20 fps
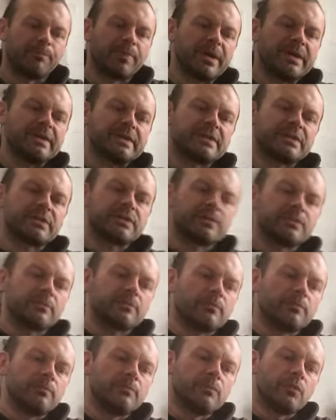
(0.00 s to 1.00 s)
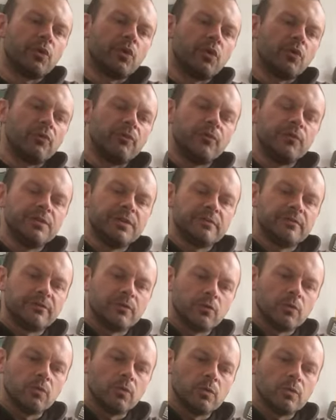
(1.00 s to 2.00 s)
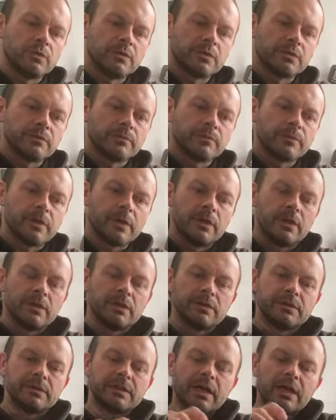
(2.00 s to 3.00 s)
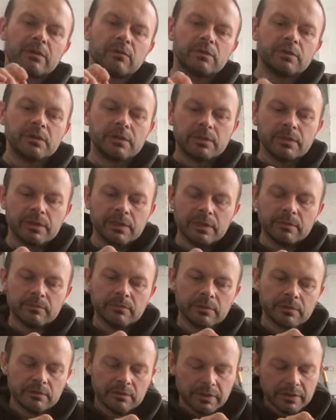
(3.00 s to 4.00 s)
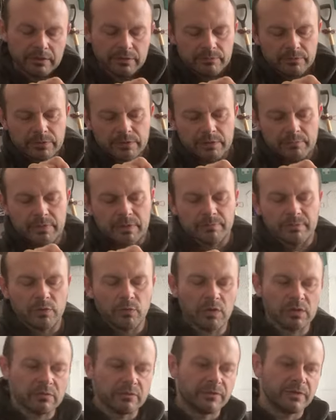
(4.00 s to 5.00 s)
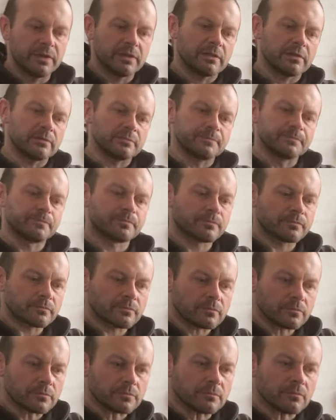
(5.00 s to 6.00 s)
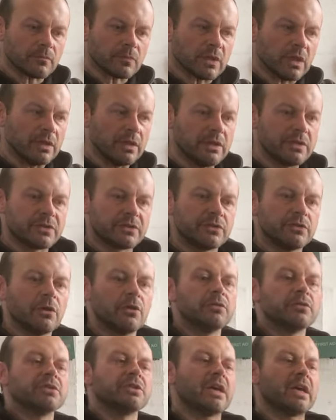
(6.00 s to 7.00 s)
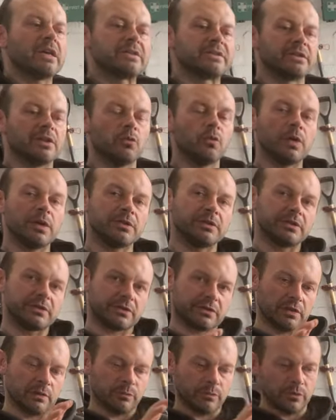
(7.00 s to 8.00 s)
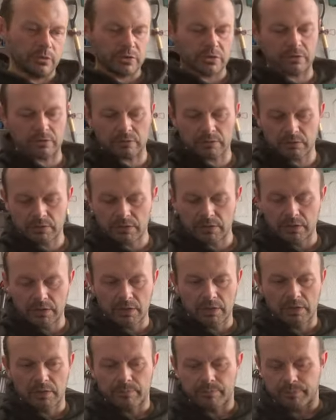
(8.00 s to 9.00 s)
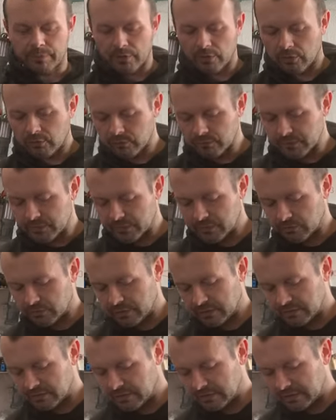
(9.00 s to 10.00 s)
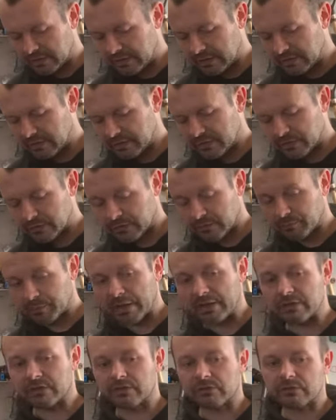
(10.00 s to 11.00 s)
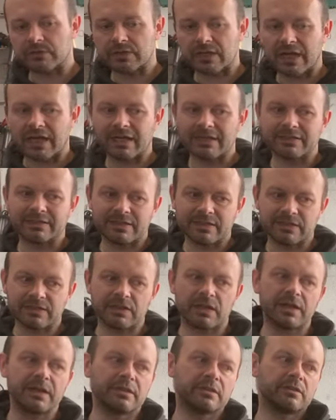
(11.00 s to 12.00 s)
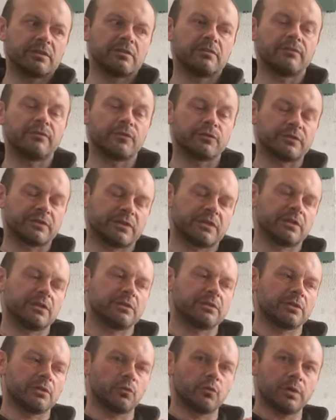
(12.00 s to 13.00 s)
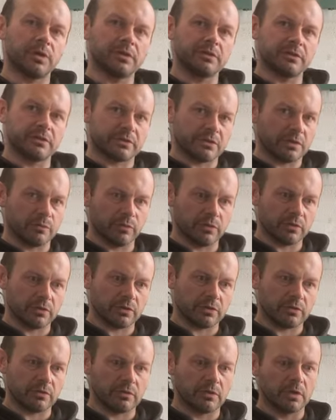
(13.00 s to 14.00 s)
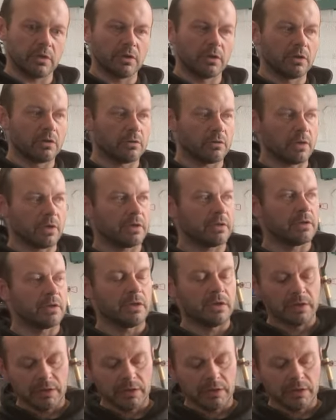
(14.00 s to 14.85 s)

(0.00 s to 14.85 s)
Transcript: But it's more for the forward. Mm. Now, remember one thing, it's not just the weight distribution, but also the, the, the suspensions are designed for certain weight distribution, right?